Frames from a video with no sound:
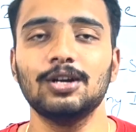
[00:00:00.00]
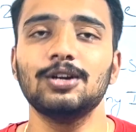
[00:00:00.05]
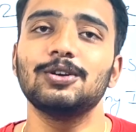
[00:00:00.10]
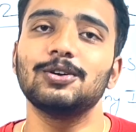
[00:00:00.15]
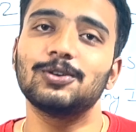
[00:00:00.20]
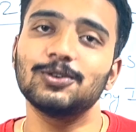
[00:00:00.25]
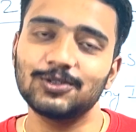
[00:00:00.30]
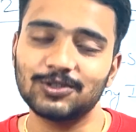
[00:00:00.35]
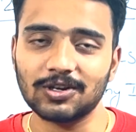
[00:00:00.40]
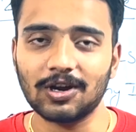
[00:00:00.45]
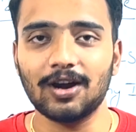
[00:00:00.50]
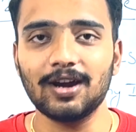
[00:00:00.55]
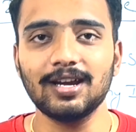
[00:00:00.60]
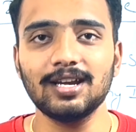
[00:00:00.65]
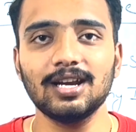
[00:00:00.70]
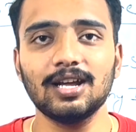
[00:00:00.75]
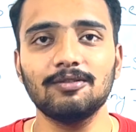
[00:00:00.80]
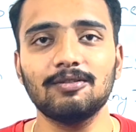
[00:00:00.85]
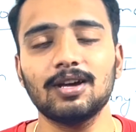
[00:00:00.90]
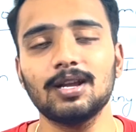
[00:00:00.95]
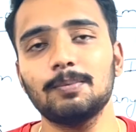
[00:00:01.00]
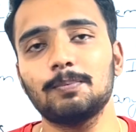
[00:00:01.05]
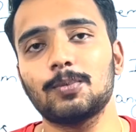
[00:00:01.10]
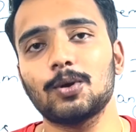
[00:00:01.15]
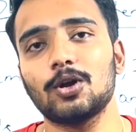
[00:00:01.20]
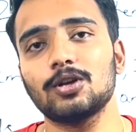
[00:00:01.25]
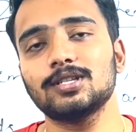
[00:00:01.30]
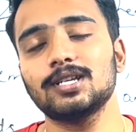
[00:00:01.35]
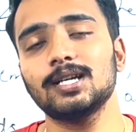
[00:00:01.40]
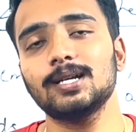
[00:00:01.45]
To join our
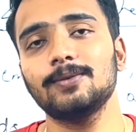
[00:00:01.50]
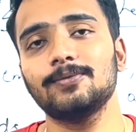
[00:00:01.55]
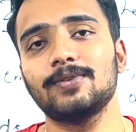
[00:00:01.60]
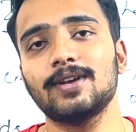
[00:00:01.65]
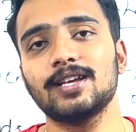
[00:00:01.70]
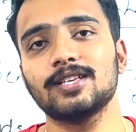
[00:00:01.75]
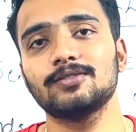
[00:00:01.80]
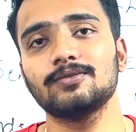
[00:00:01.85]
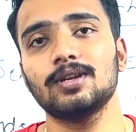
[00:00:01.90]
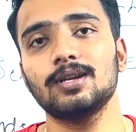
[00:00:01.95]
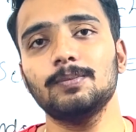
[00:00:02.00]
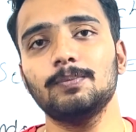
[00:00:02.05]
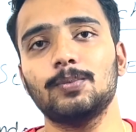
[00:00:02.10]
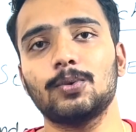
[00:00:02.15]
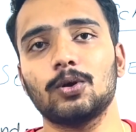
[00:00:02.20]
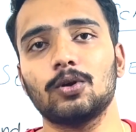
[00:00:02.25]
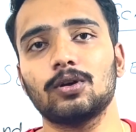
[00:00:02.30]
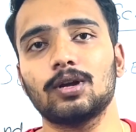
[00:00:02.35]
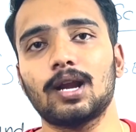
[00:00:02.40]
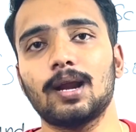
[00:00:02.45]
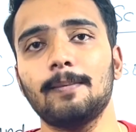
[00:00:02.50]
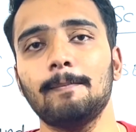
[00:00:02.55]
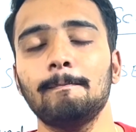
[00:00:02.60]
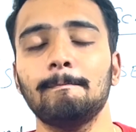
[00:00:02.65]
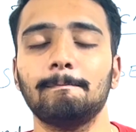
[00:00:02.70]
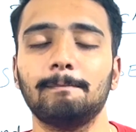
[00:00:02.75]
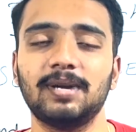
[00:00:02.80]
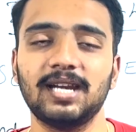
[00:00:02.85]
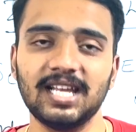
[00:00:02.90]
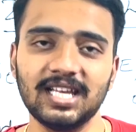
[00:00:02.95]
project phase 1
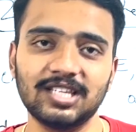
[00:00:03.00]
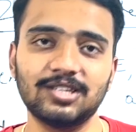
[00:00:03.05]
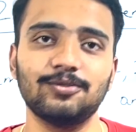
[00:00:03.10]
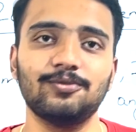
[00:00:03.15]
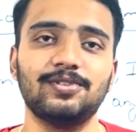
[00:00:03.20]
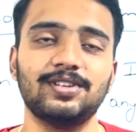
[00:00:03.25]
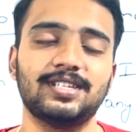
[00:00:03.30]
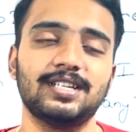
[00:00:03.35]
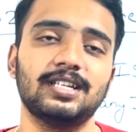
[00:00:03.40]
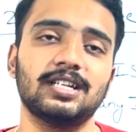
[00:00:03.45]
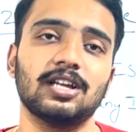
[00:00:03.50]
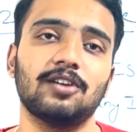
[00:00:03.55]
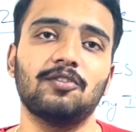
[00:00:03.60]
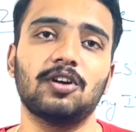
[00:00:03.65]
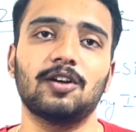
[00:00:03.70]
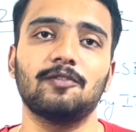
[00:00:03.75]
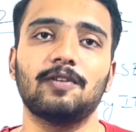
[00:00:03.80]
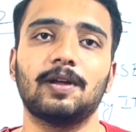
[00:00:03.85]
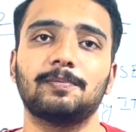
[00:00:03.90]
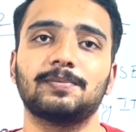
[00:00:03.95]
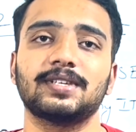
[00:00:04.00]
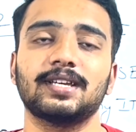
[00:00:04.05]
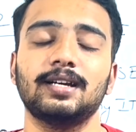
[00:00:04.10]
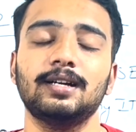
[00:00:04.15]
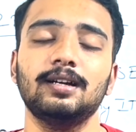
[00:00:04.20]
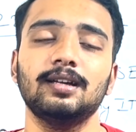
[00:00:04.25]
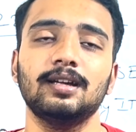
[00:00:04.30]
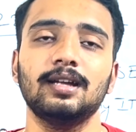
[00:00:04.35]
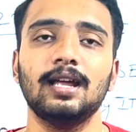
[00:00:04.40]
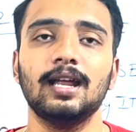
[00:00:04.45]
program, please visit our
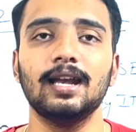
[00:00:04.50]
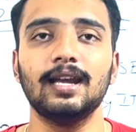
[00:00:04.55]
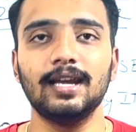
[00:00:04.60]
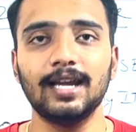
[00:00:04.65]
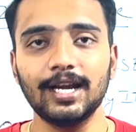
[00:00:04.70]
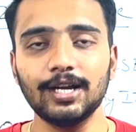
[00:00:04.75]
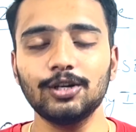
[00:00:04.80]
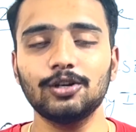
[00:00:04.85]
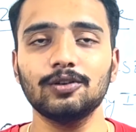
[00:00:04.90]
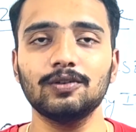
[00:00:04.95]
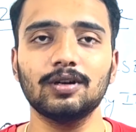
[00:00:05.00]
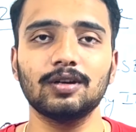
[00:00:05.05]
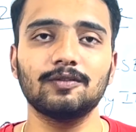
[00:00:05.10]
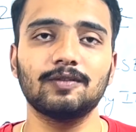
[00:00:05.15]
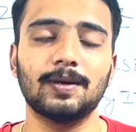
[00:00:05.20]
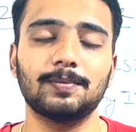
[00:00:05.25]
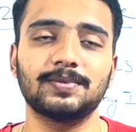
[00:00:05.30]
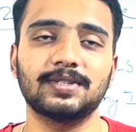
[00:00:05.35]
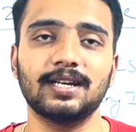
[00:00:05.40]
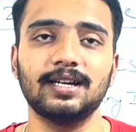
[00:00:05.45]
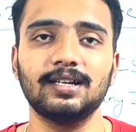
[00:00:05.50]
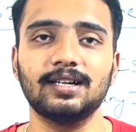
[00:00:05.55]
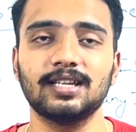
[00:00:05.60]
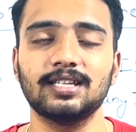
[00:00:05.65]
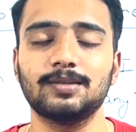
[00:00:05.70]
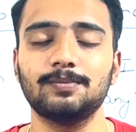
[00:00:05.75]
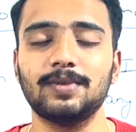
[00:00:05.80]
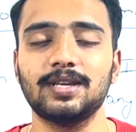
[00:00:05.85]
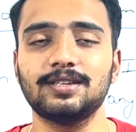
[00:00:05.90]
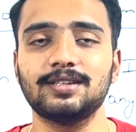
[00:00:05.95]
website. Link to our website
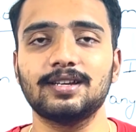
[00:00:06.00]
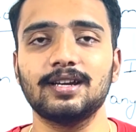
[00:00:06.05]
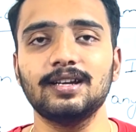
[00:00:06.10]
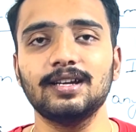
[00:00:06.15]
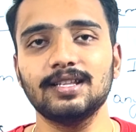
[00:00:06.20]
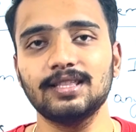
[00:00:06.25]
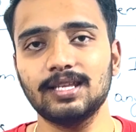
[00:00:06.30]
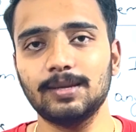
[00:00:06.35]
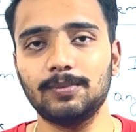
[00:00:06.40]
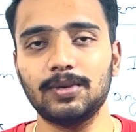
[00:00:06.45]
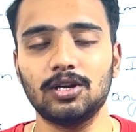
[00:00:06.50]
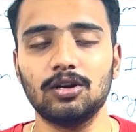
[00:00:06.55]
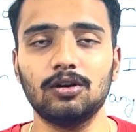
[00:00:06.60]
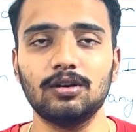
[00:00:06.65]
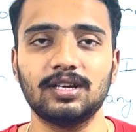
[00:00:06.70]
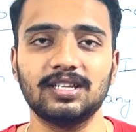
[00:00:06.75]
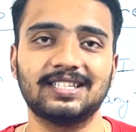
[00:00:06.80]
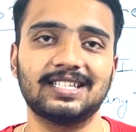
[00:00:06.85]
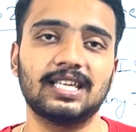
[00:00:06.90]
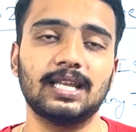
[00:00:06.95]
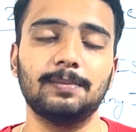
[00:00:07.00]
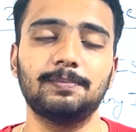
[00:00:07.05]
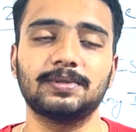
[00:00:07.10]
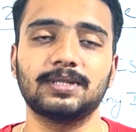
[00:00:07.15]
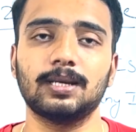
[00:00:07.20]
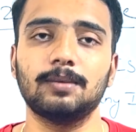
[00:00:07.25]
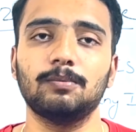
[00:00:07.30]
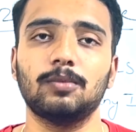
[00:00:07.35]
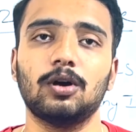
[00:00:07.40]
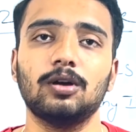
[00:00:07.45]
is mentioned in the below
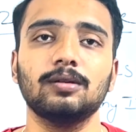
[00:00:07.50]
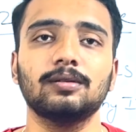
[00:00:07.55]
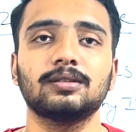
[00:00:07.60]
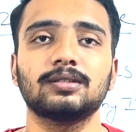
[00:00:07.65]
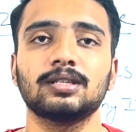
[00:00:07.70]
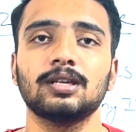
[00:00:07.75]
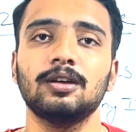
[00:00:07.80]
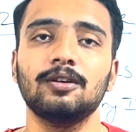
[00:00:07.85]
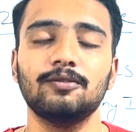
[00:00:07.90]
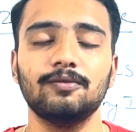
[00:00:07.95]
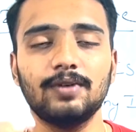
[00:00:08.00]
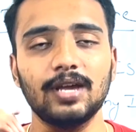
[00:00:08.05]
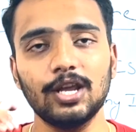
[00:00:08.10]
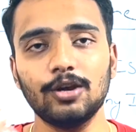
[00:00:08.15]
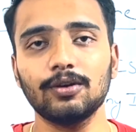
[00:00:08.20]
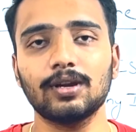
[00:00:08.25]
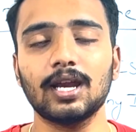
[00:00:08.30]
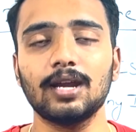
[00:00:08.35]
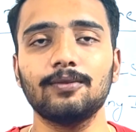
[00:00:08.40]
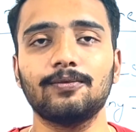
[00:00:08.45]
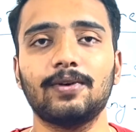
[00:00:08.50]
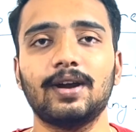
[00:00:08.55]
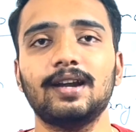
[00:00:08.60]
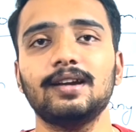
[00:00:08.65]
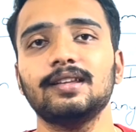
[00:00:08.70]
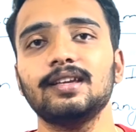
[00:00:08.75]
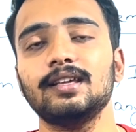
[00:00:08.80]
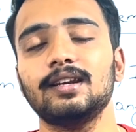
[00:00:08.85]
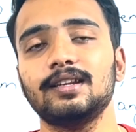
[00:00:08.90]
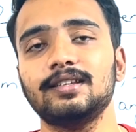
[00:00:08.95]
description box where you can
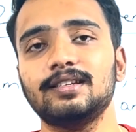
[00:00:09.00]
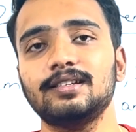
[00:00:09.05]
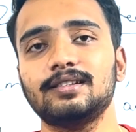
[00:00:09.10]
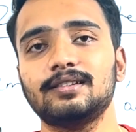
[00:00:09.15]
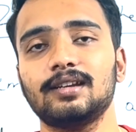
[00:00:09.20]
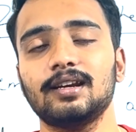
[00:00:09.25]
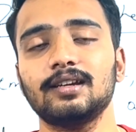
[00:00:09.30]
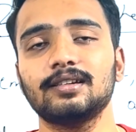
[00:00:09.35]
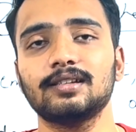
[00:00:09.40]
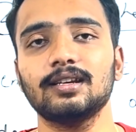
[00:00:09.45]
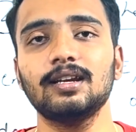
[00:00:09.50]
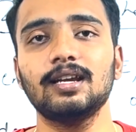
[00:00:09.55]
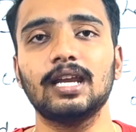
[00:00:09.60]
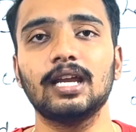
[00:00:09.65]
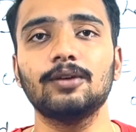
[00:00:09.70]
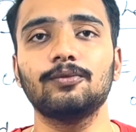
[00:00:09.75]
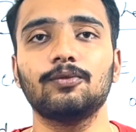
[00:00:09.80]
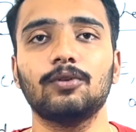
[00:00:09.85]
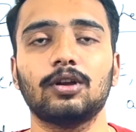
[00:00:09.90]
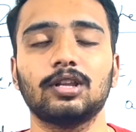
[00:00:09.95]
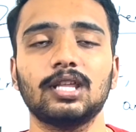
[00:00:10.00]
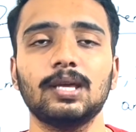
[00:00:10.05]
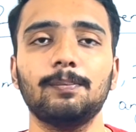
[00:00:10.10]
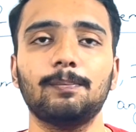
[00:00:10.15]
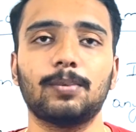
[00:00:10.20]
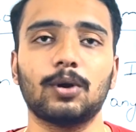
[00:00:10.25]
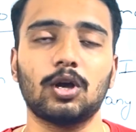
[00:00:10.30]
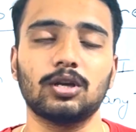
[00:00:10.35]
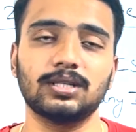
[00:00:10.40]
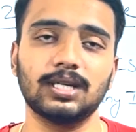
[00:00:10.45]
find the registration link for
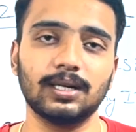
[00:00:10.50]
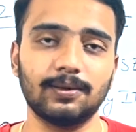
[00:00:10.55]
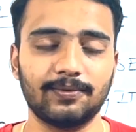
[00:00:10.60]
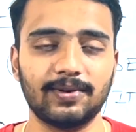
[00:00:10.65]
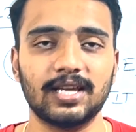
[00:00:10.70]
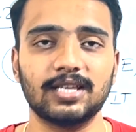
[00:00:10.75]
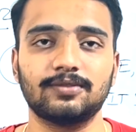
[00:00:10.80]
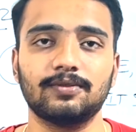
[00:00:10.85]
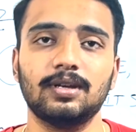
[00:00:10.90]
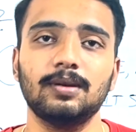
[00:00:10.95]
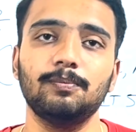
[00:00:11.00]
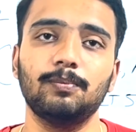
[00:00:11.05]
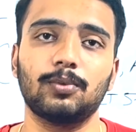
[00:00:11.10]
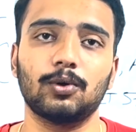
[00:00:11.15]
the project phase 1